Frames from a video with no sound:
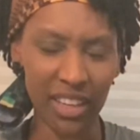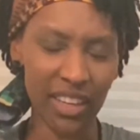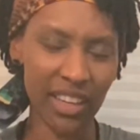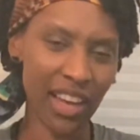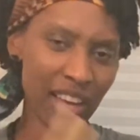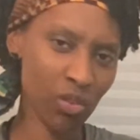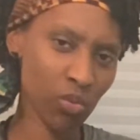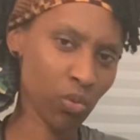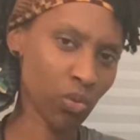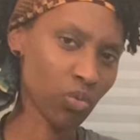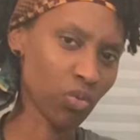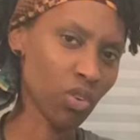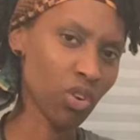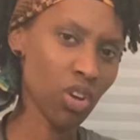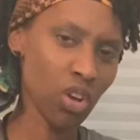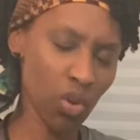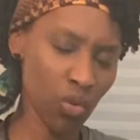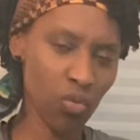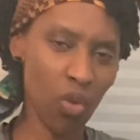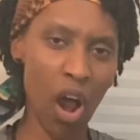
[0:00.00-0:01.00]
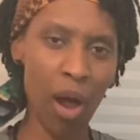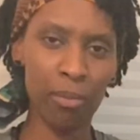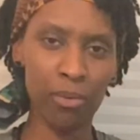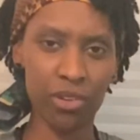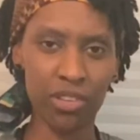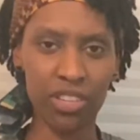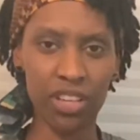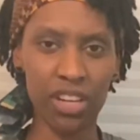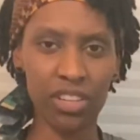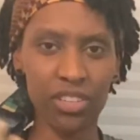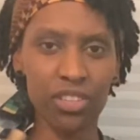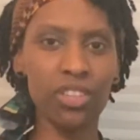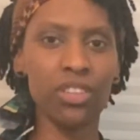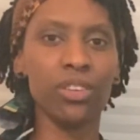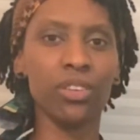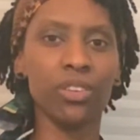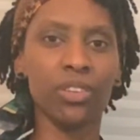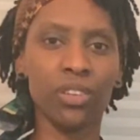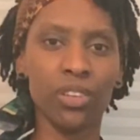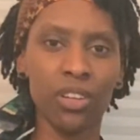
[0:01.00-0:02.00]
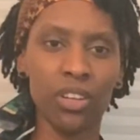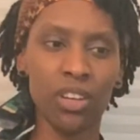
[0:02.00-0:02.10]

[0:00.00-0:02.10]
And that's what Robert said too,